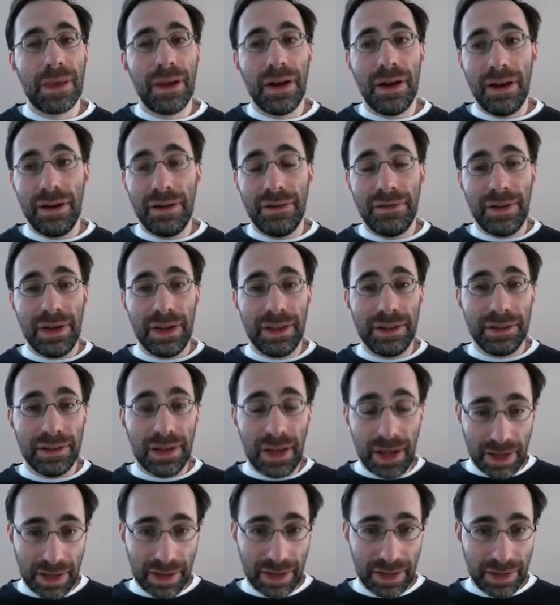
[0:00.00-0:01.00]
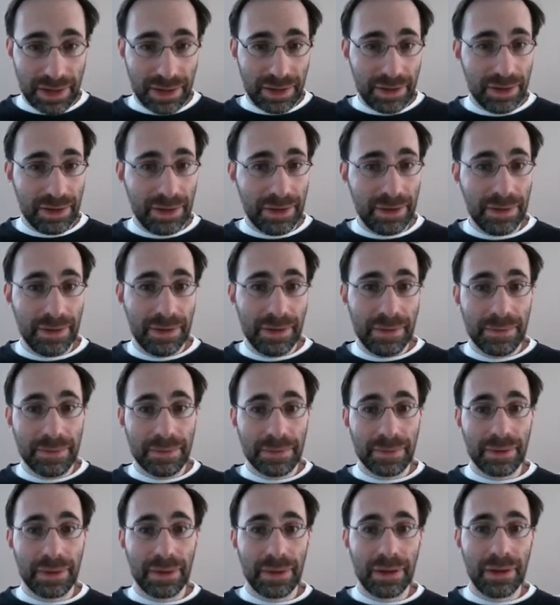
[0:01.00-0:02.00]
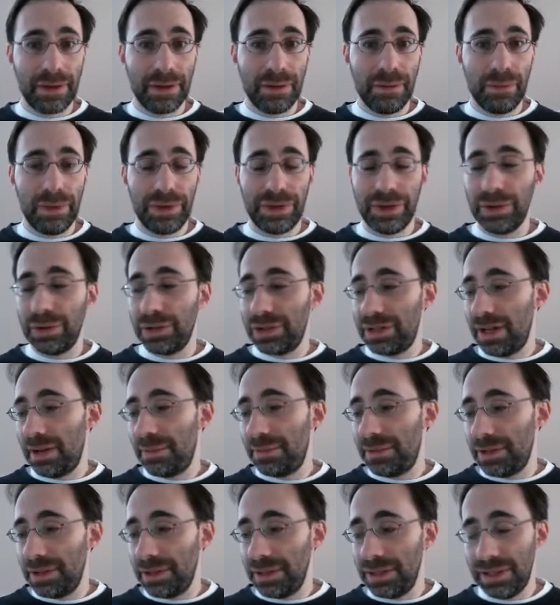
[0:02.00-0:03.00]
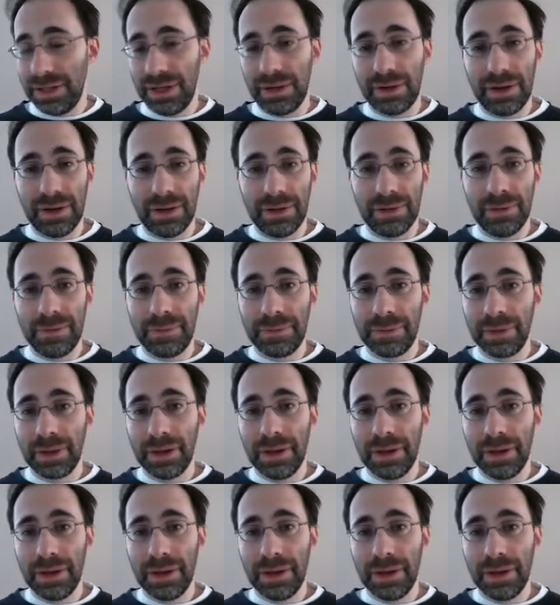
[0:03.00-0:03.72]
of a line with intercept 0